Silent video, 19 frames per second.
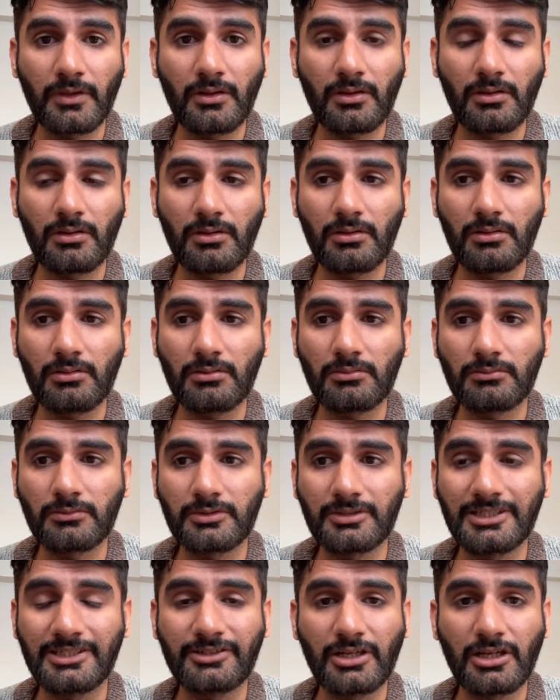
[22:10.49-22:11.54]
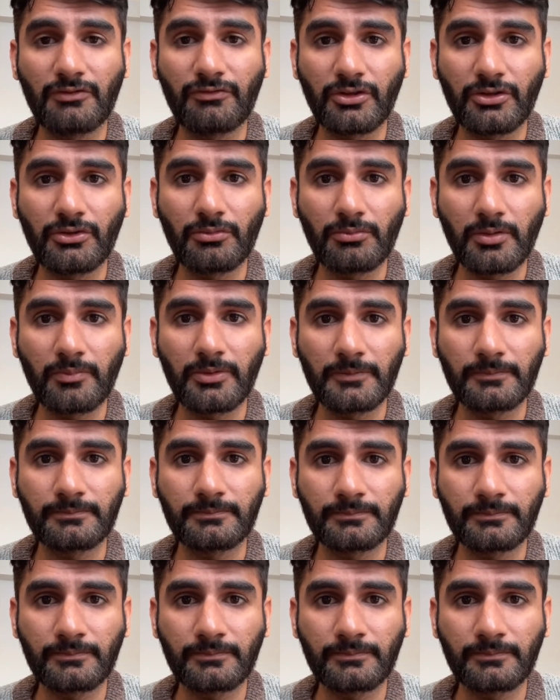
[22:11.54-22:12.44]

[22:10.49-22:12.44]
detailed video maybe.